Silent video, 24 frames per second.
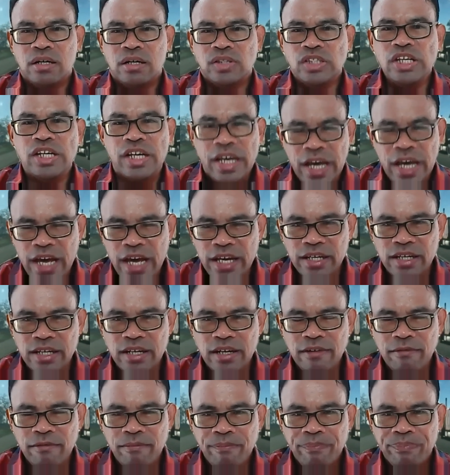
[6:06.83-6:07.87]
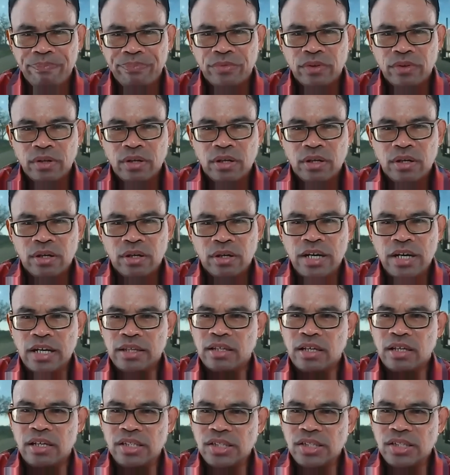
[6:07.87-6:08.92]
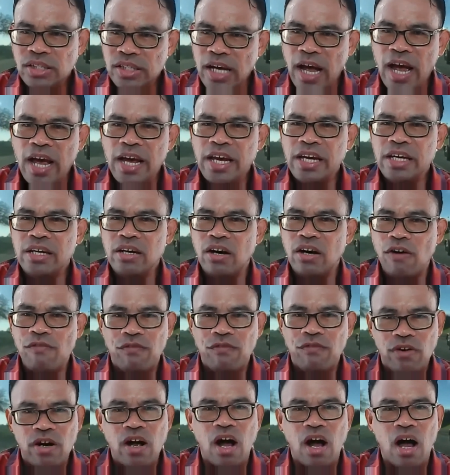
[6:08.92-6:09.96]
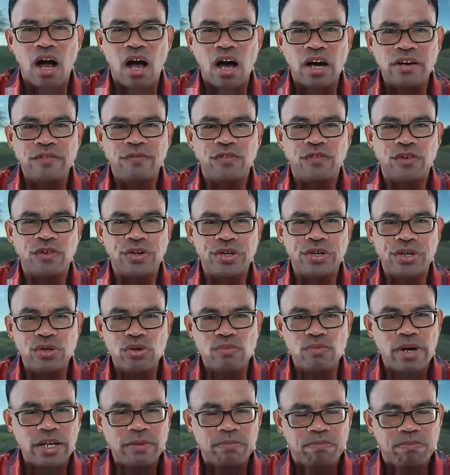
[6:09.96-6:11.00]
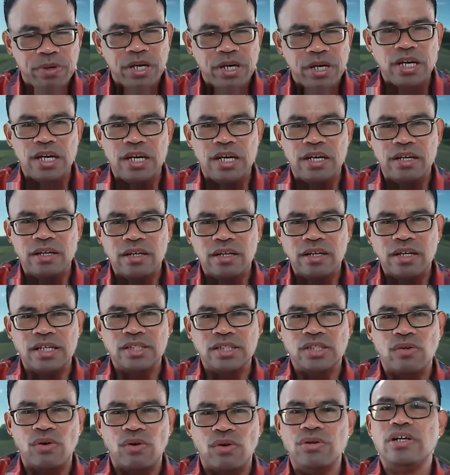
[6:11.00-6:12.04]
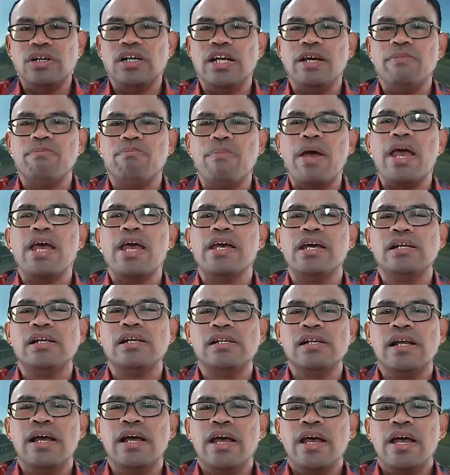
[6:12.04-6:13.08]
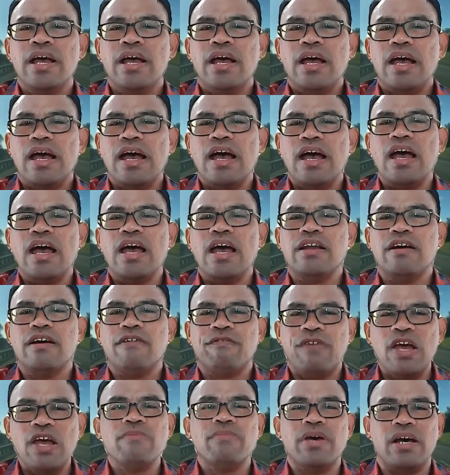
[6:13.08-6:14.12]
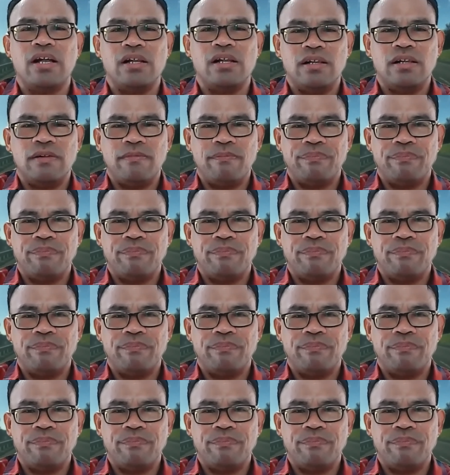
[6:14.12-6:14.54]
take heed that the design of God for human being is only male and female.